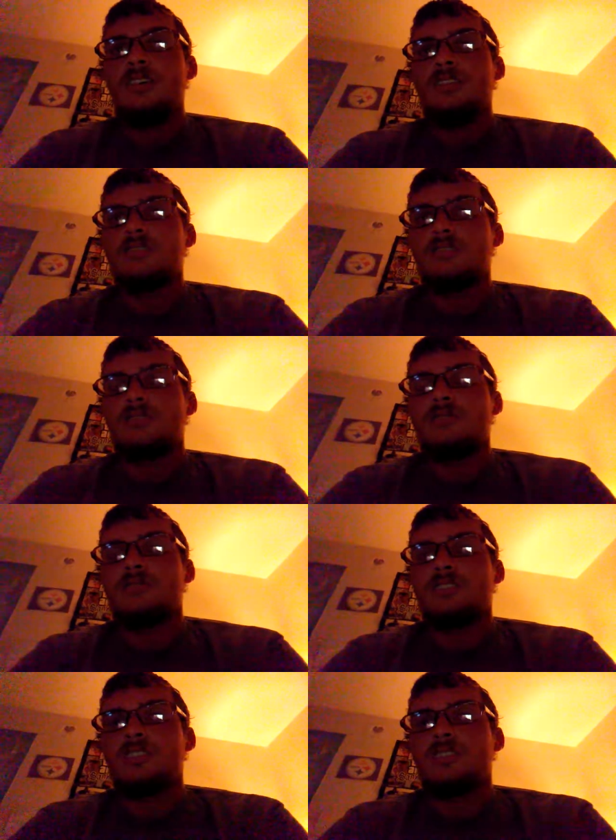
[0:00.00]

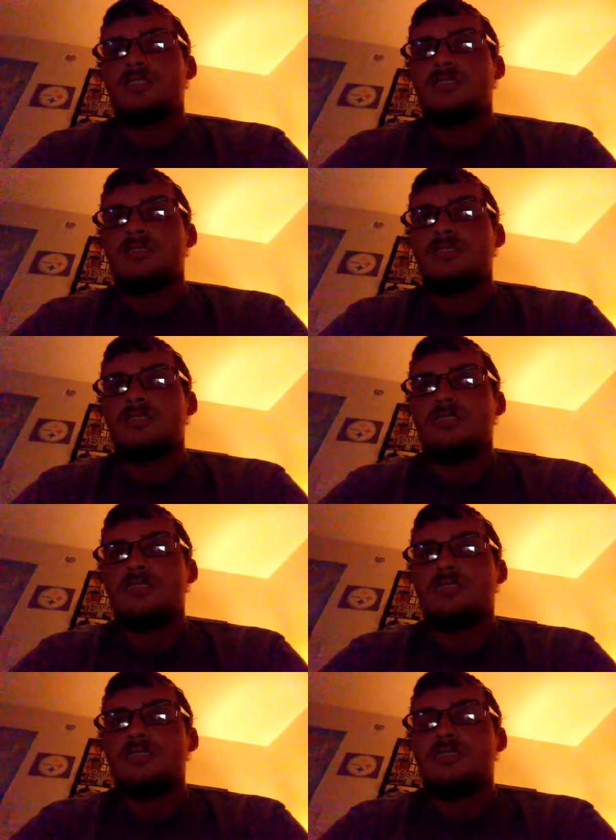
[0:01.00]
So it's
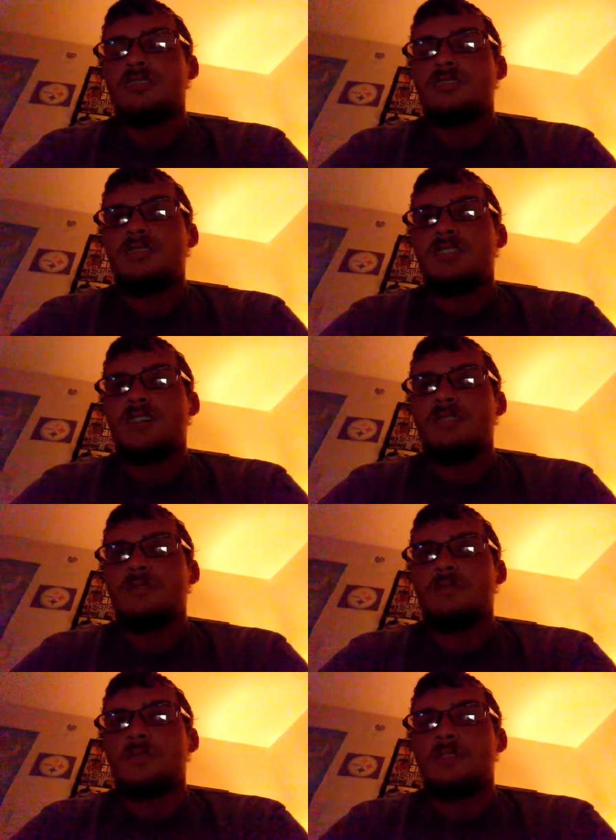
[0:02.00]

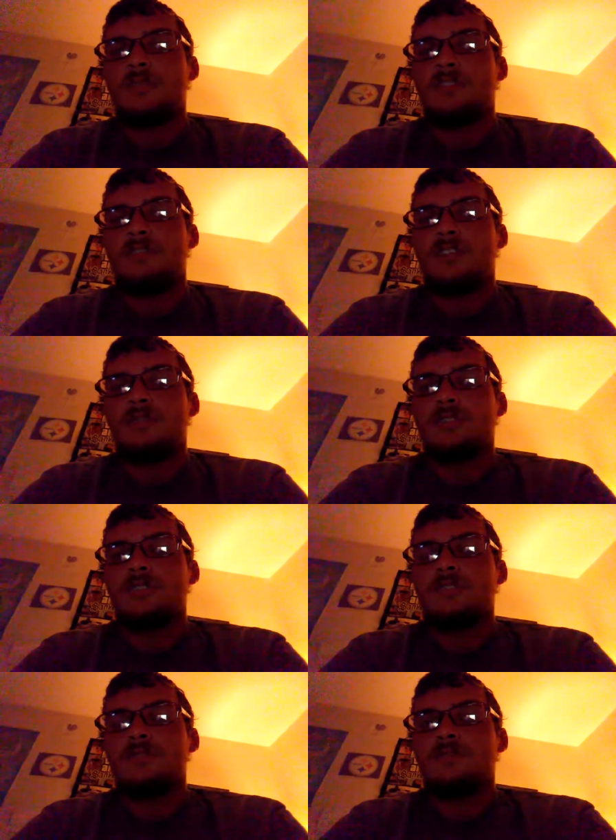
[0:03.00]
not one of my
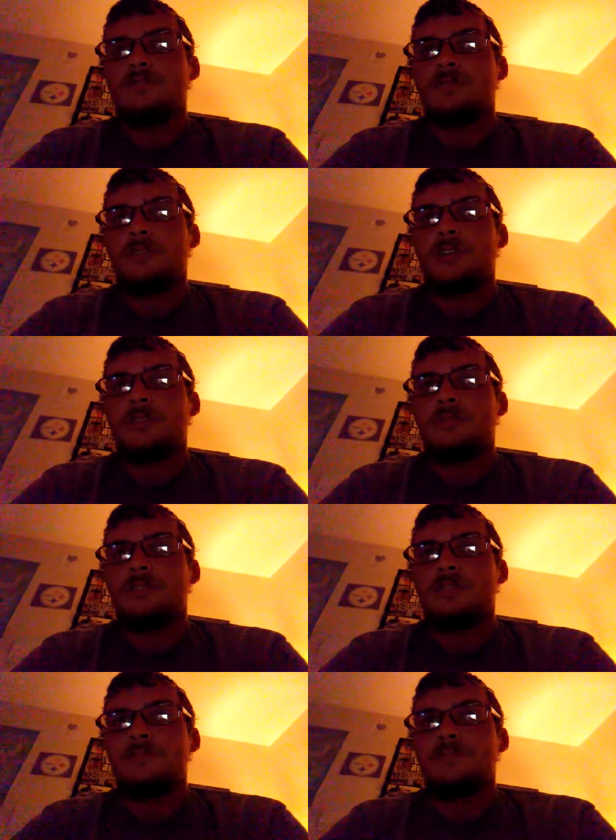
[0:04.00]
favorites from her,
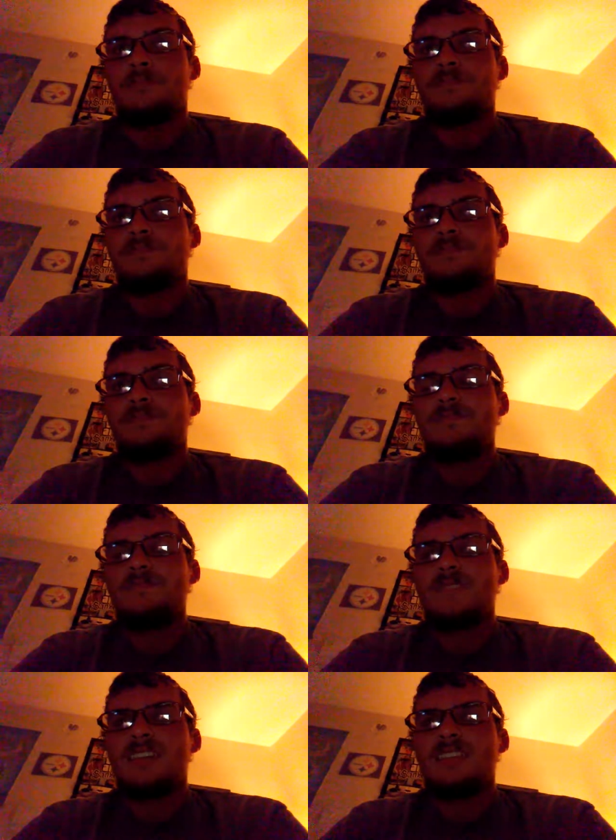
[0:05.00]
but
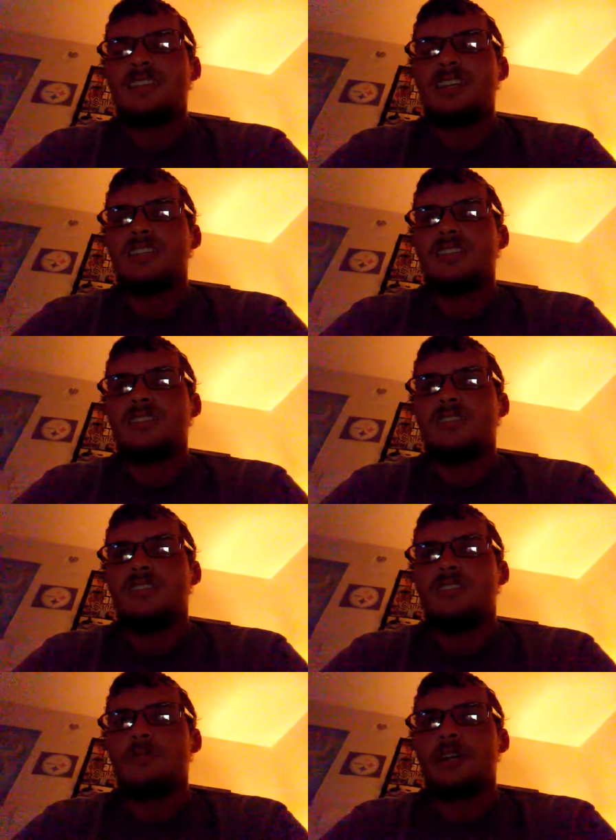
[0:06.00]
I think it's an
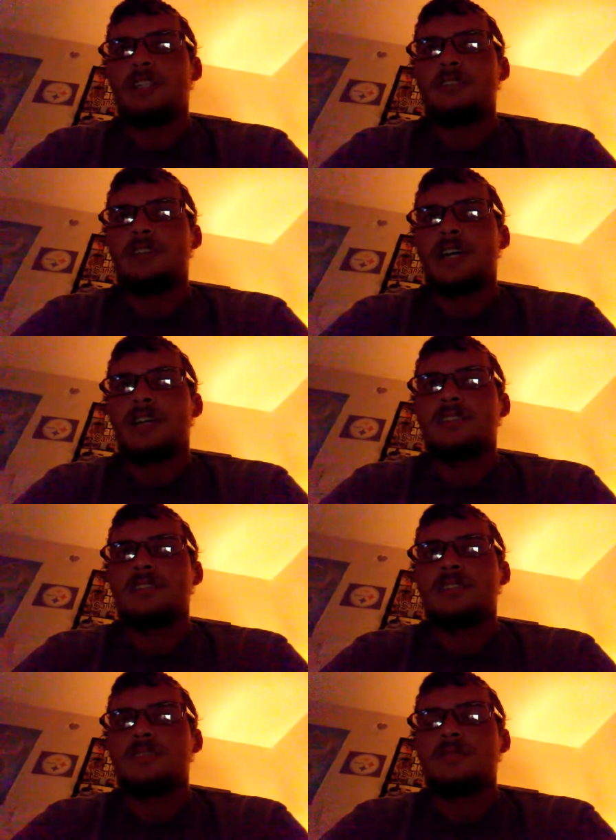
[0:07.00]
alright track.
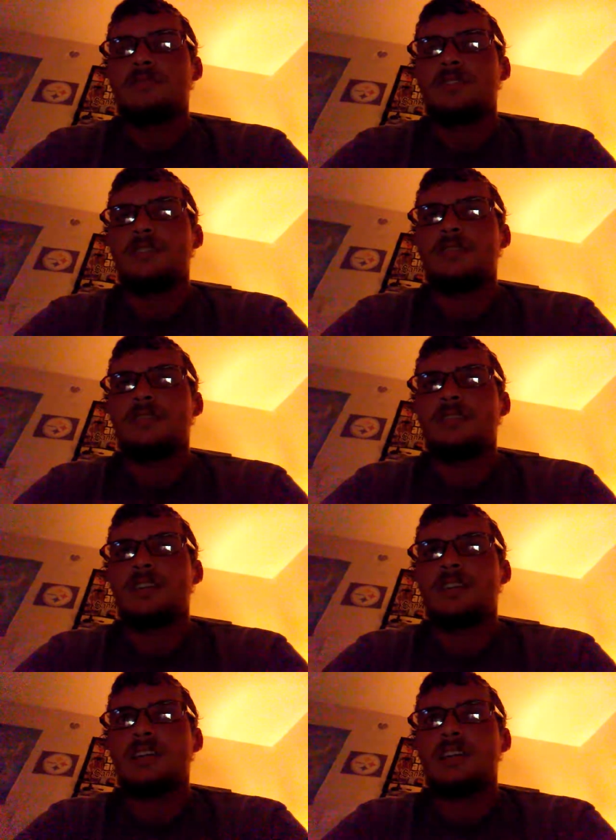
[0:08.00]
But
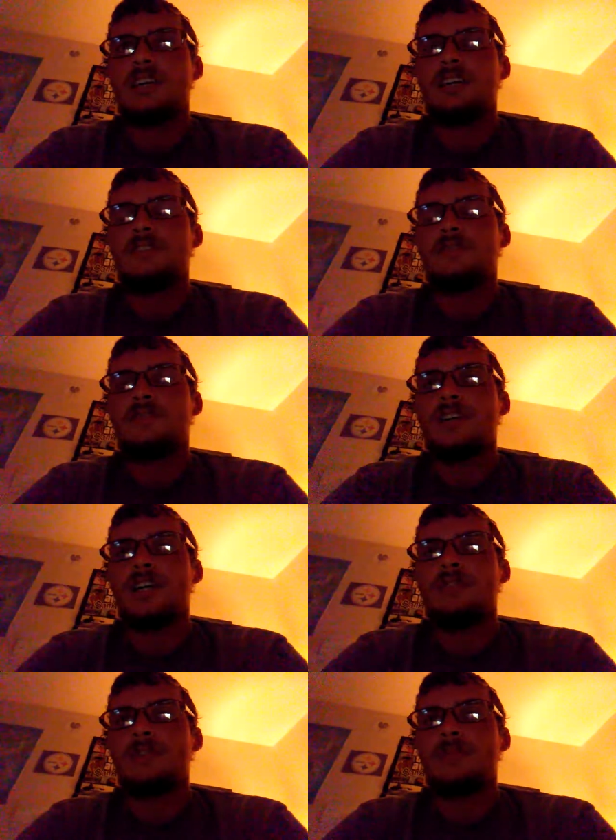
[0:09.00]
out of
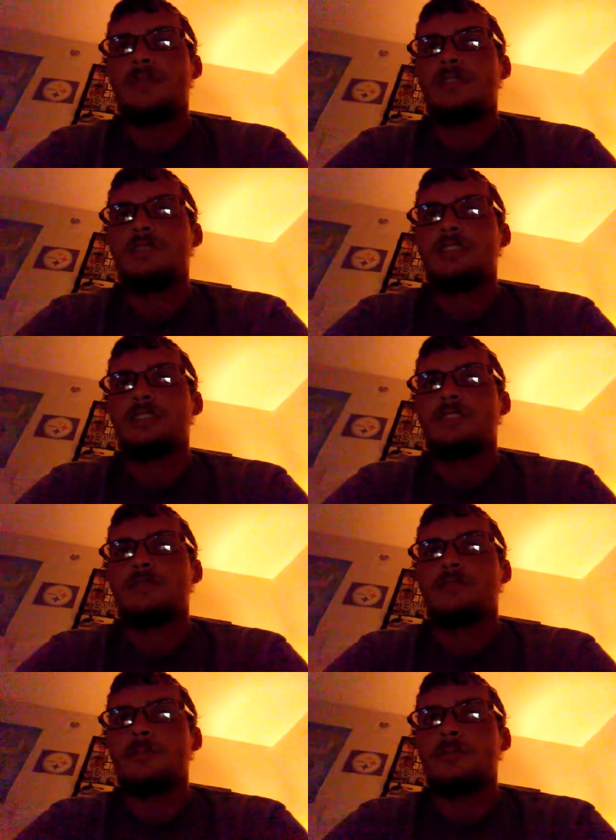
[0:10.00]
5, I'm giving this a
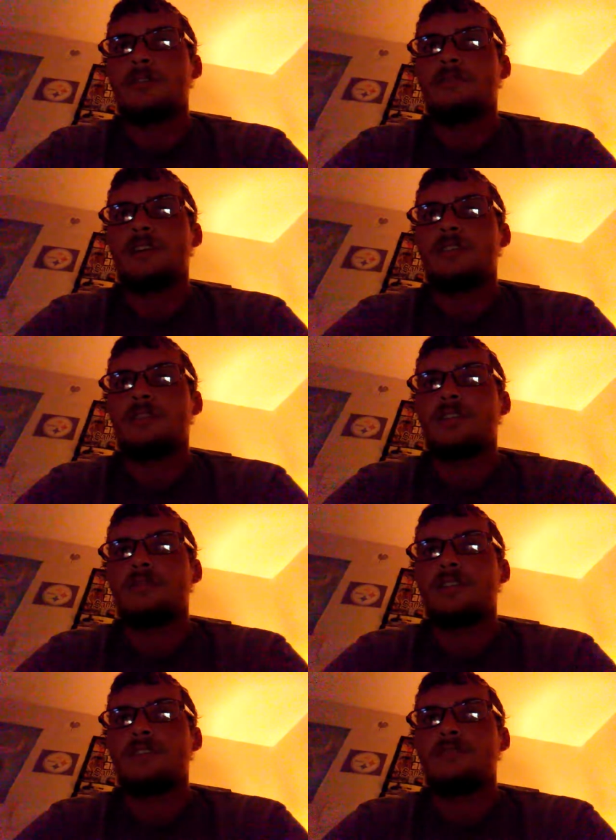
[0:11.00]
4.5 out of
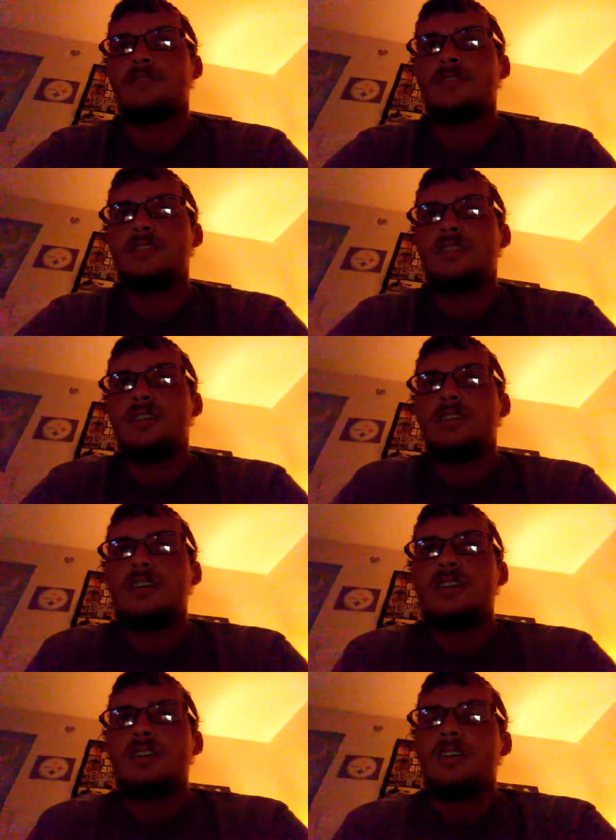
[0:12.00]
5.
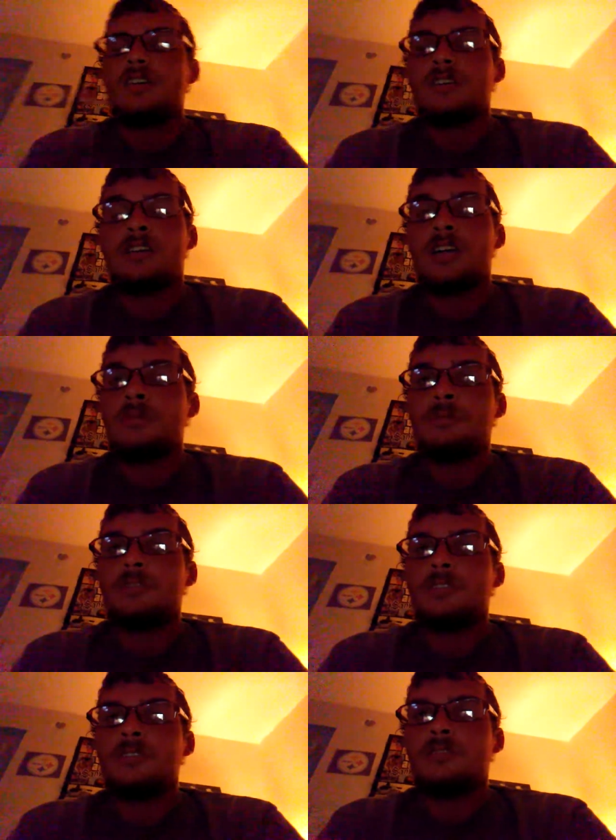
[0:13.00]
Uh, comment
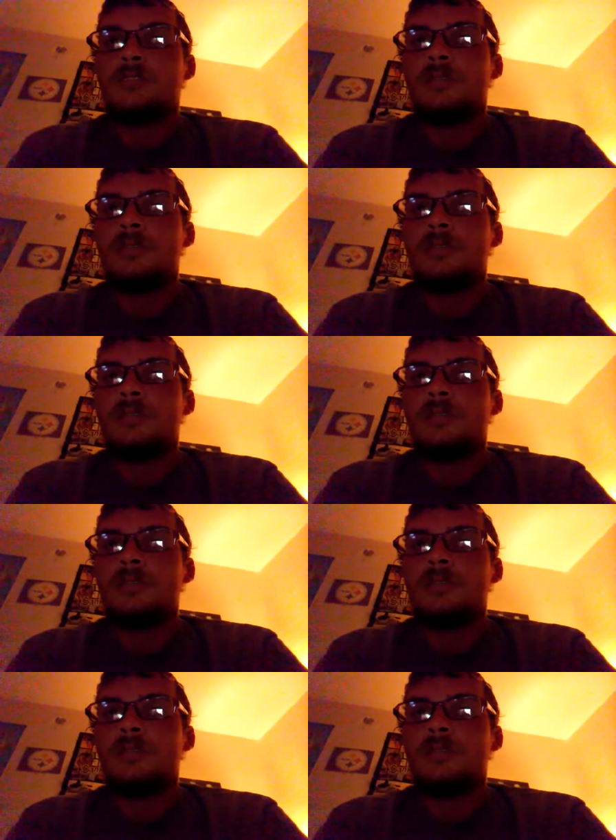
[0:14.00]
below.